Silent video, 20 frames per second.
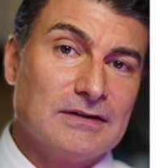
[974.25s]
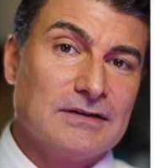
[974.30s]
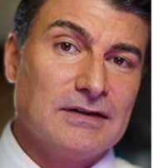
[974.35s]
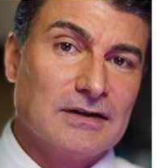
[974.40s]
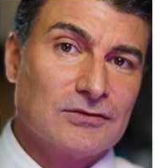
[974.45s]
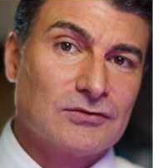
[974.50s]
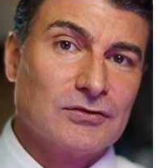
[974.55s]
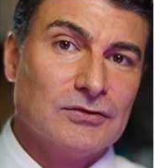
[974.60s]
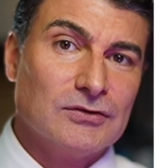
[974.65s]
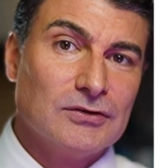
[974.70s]

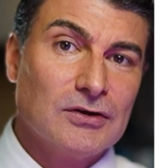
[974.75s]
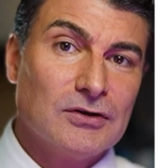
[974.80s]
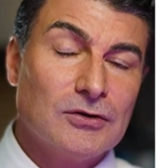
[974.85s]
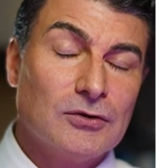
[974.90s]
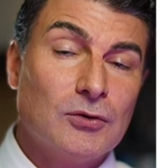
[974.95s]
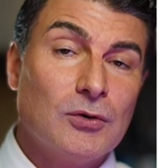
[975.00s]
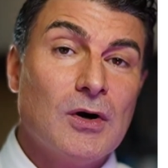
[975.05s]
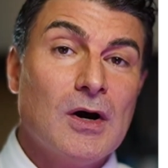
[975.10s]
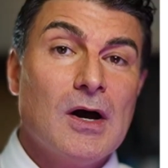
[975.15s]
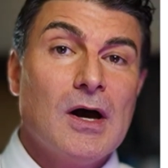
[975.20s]
yes or
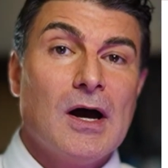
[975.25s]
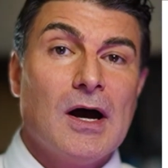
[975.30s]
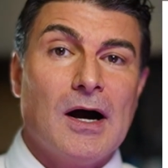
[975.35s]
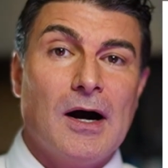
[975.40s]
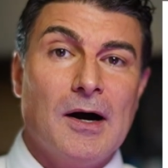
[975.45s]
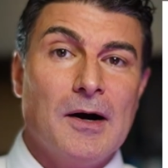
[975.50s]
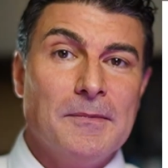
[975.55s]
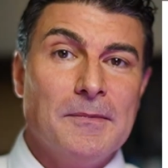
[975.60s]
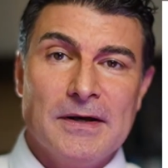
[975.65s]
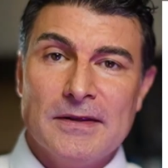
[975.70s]
no,
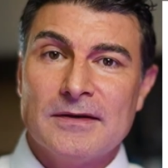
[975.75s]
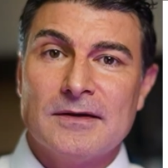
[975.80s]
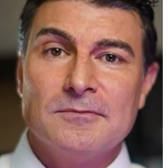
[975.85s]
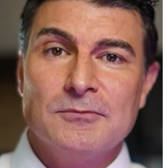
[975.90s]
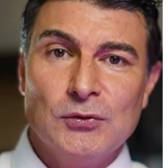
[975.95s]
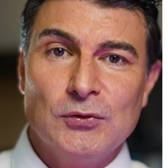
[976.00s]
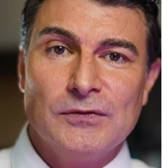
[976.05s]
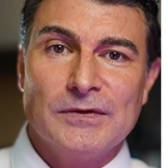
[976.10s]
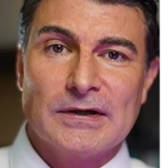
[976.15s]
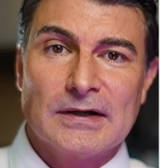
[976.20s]
and then
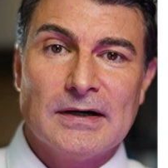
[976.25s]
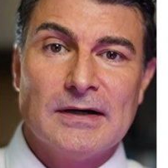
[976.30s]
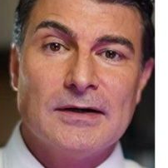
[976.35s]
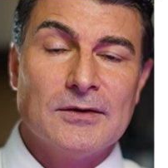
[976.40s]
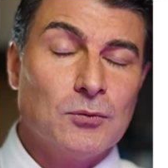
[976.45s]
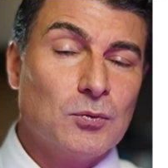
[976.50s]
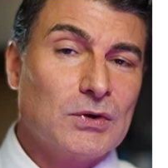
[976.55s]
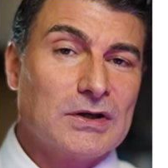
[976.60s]
moving on.